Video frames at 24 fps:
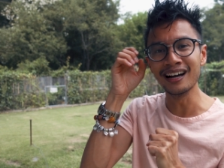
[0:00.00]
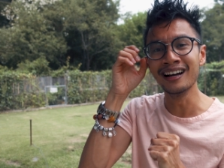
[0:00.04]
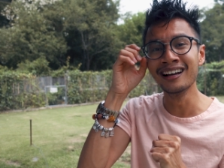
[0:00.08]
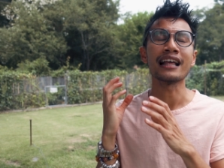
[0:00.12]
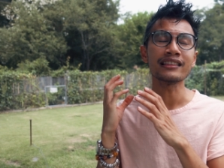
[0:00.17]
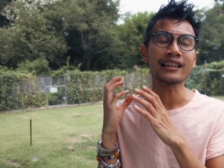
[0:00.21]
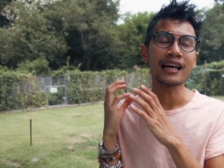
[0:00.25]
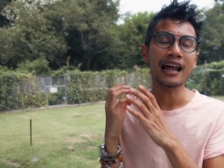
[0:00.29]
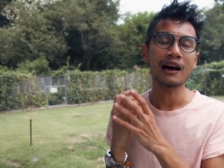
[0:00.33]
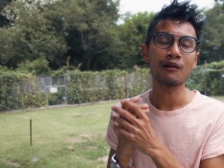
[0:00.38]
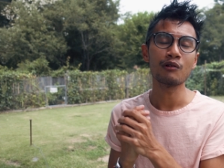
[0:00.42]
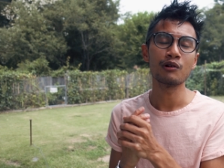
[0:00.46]
I
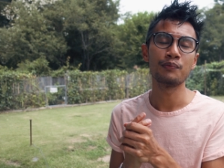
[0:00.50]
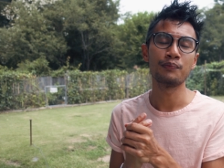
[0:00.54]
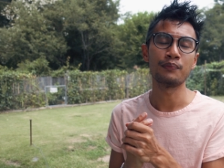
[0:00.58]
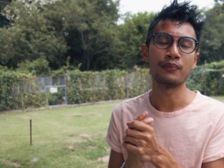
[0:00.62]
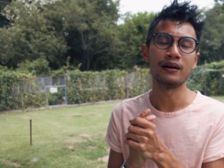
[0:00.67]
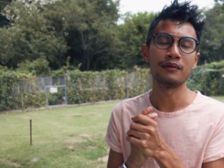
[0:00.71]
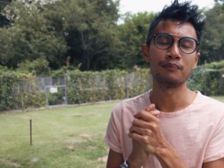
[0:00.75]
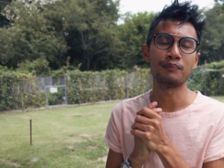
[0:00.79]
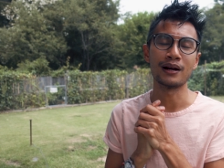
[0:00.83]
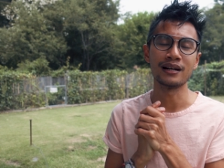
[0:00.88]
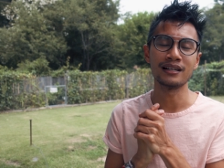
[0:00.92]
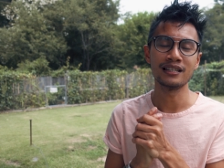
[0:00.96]
thought I would
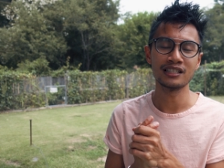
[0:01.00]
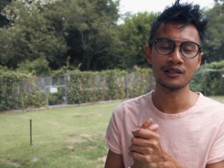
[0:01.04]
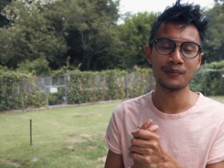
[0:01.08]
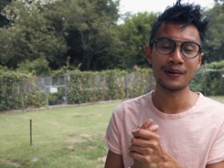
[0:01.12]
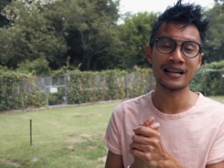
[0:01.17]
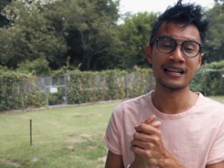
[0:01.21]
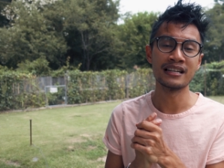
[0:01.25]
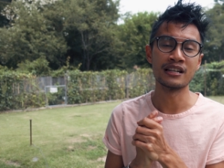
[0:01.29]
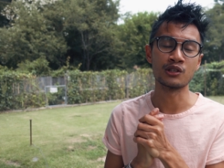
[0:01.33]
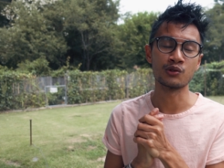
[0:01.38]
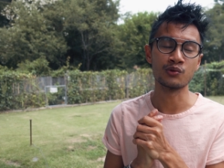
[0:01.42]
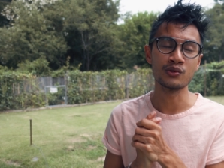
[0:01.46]

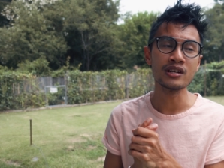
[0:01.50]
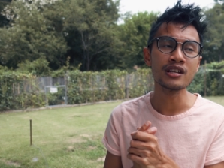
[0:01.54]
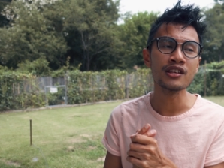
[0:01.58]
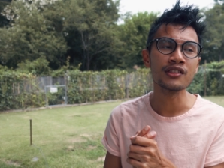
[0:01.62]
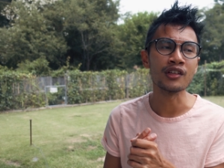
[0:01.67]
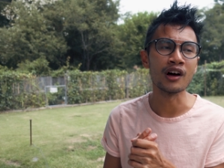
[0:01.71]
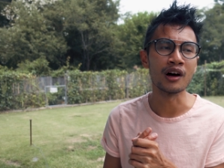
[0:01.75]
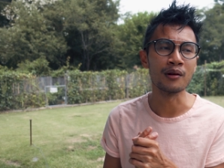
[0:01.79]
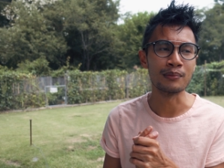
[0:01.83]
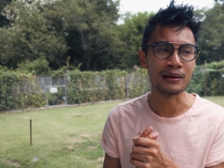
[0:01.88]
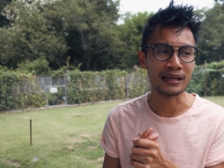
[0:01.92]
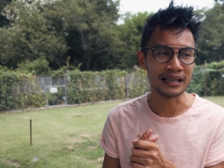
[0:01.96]
participate in this
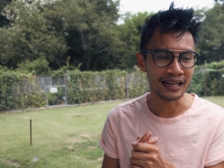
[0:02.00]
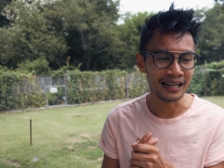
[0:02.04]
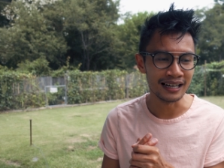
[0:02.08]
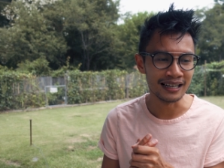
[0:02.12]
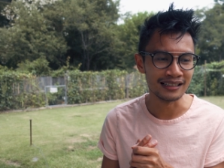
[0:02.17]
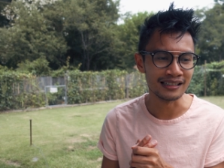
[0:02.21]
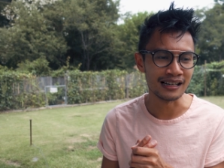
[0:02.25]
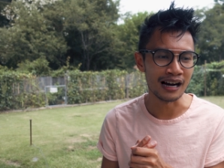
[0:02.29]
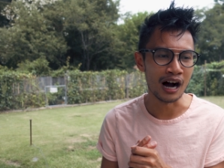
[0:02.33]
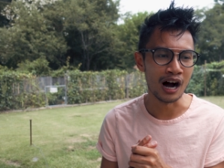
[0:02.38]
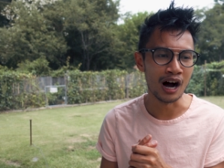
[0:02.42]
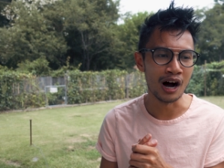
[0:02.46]
readathon
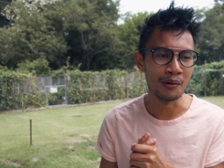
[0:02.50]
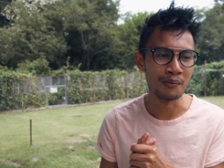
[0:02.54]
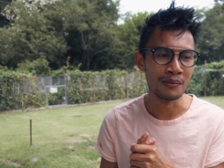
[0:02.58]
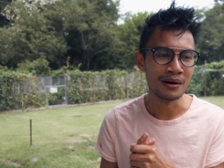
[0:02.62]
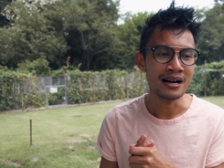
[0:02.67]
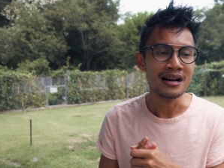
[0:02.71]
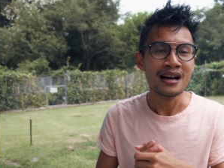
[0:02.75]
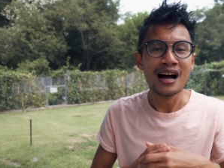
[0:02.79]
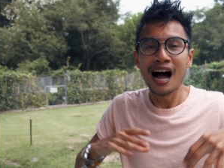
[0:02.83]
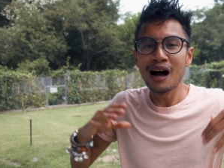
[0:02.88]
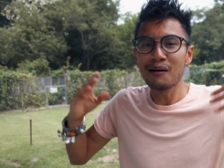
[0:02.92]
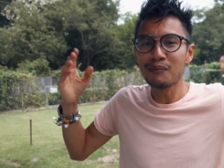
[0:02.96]
because I'm
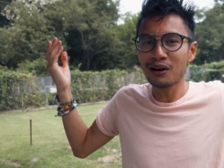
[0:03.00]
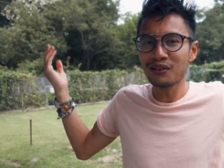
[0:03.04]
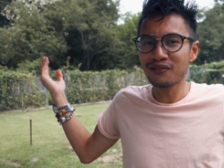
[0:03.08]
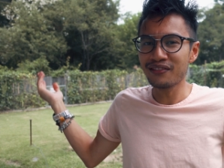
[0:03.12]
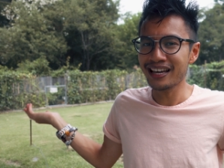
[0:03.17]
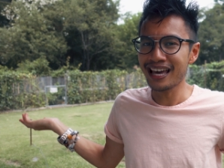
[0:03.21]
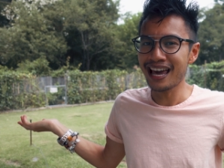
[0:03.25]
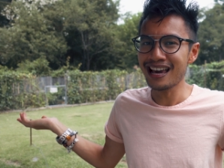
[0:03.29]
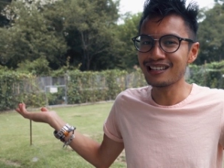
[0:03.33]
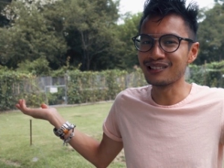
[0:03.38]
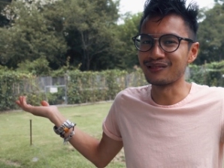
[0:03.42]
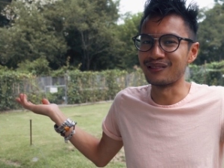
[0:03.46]
on
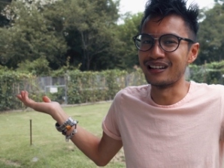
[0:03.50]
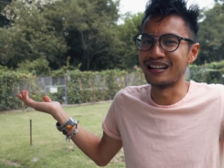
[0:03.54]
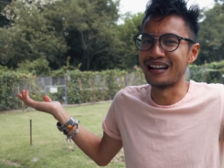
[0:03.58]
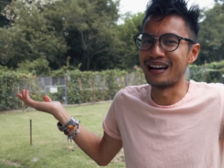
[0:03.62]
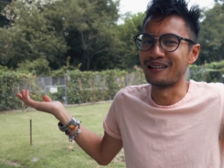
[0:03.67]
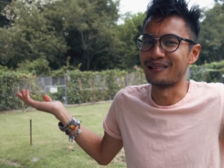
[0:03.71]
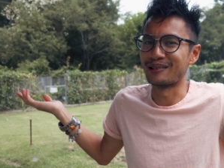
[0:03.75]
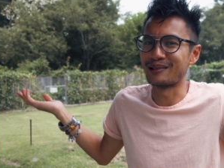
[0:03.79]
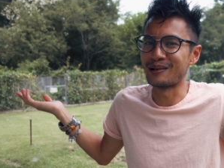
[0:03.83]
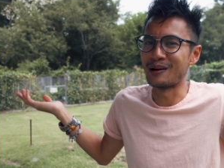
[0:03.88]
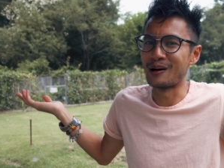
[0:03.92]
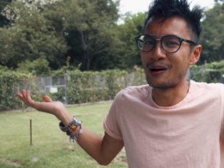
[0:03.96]
vacation right
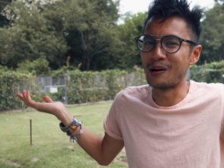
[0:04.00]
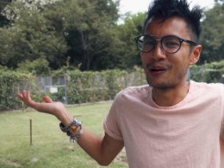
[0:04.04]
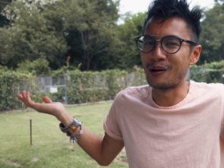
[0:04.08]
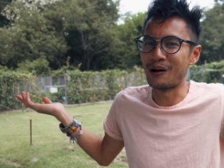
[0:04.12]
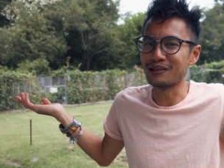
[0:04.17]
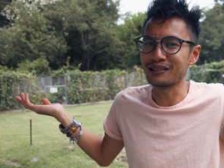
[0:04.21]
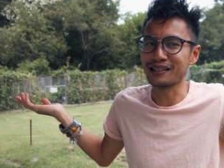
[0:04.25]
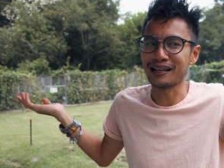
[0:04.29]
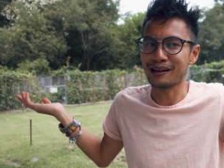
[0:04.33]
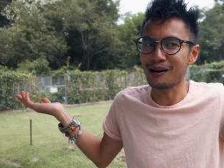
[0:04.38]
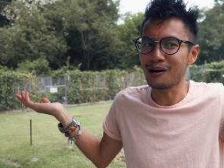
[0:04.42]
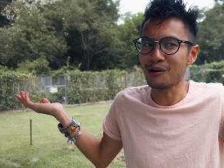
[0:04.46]
now. So I
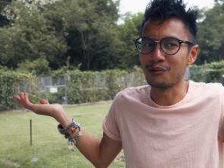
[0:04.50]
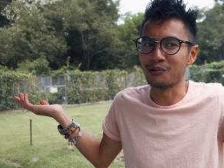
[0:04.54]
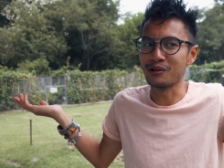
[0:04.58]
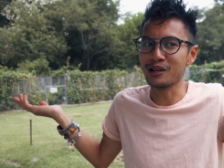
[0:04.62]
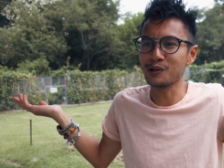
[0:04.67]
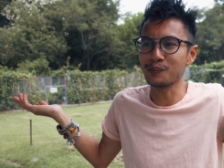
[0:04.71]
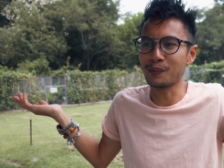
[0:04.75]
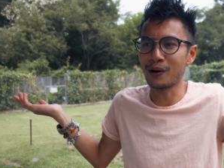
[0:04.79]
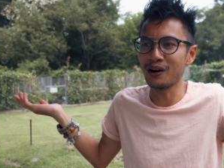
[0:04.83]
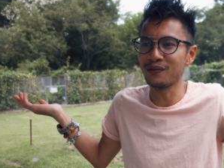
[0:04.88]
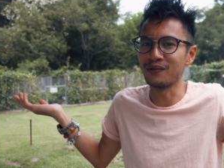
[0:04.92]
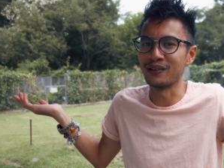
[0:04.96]
was like, oh,
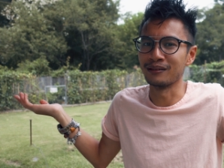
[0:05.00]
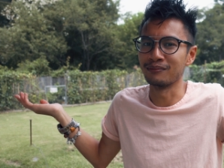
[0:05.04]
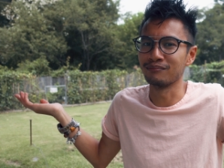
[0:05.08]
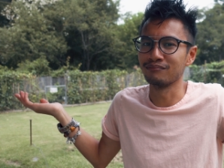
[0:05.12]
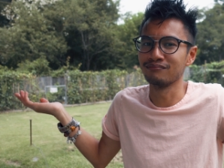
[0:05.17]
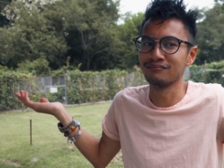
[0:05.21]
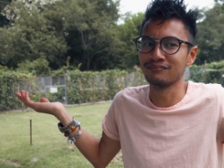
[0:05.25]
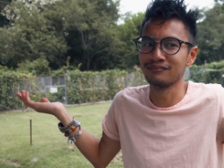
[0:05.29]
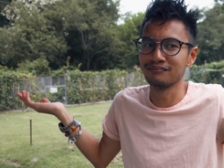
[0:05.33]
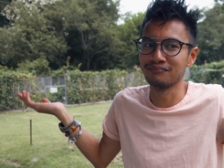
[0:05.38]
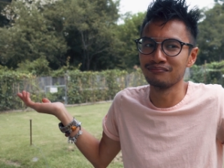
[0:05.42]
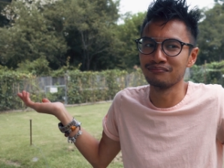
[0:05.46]
it's perfect.
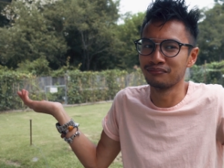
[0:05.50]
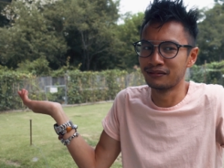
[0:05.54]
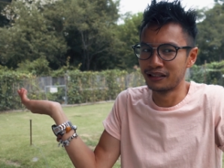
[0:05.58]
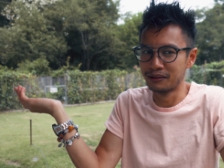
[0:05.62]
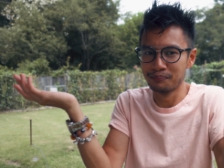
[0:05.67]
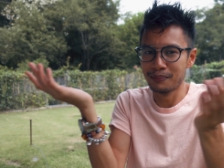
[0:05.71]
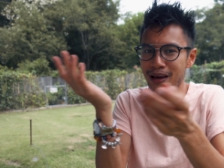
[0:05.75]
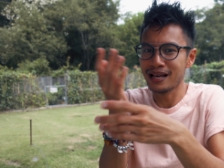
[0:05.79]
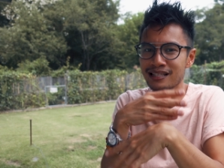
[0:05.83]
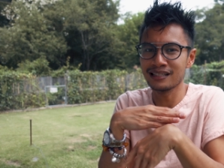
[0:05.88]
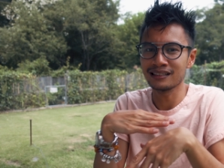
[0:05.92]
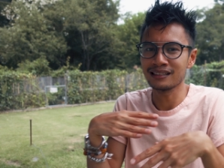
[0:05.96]

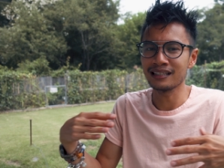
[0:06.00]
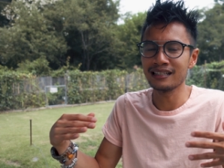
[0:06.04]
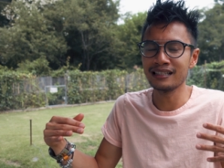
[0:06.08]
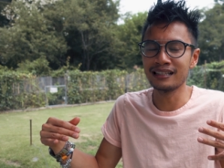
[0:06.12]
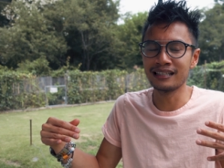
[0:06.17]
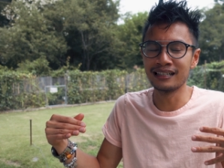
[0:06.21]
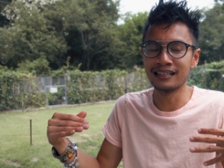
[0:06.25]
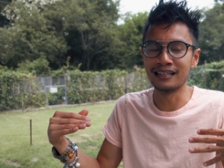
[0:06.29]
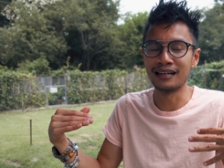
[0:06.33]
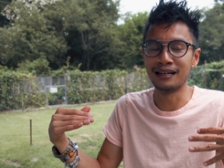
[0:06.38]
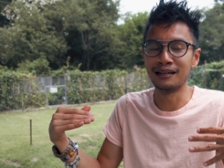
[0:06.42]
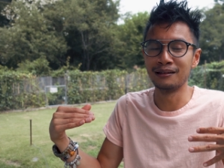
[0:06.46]
Basically
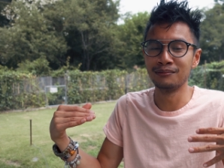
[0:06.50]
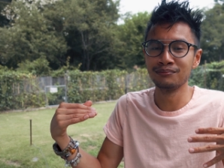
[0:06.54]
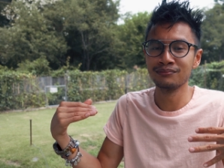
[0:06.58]
the